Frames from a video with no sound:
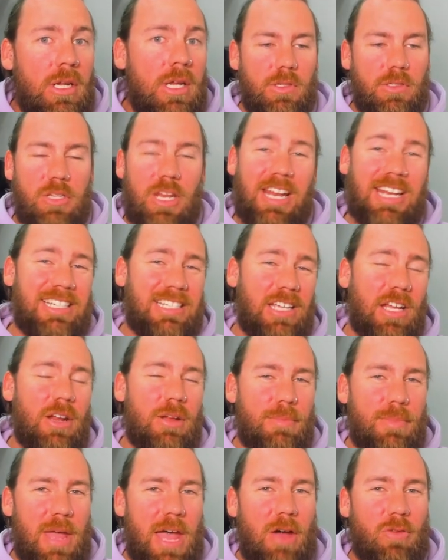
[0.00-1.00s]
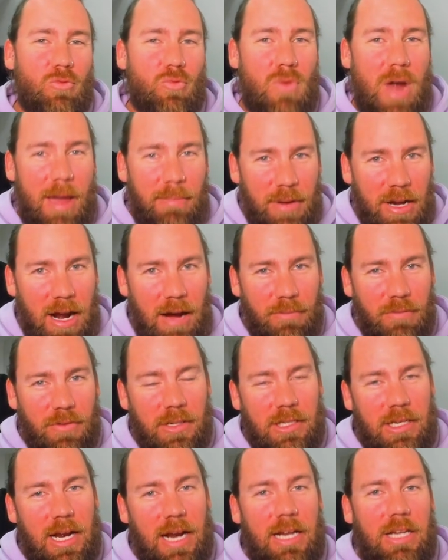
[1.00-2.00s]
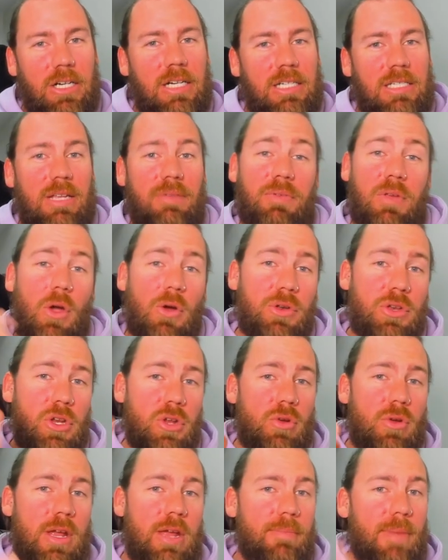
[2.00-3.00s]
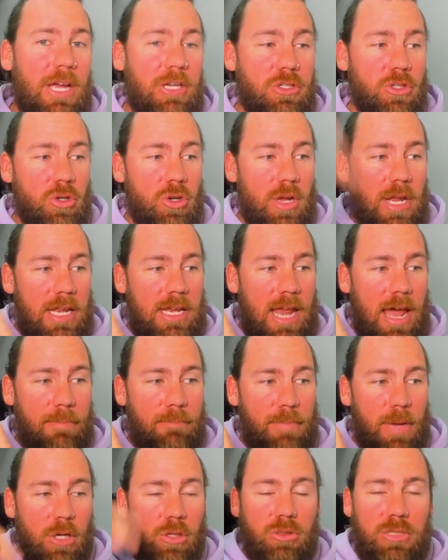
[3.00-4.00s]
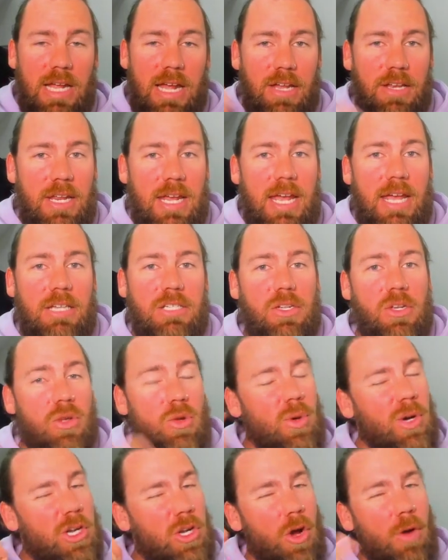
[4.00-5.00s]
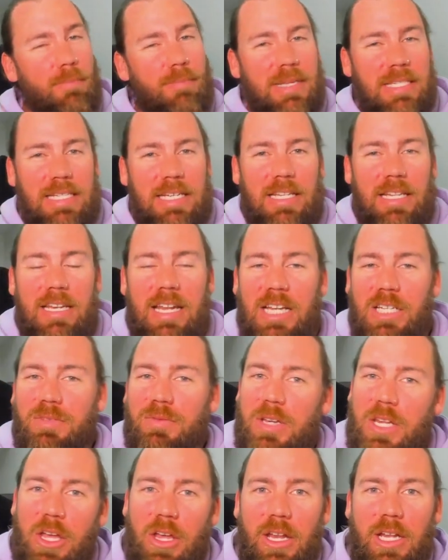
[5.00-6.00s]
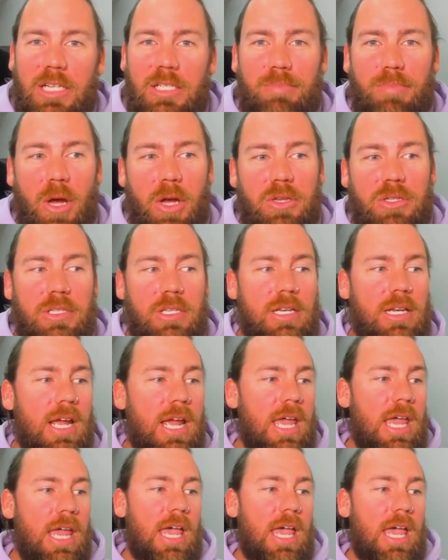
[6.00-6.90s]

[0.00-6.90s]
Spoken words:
So that is going to about wrap it up for today, guys. If you're new here, make sure you hit that bell down there so you are not missing the next video that is posted.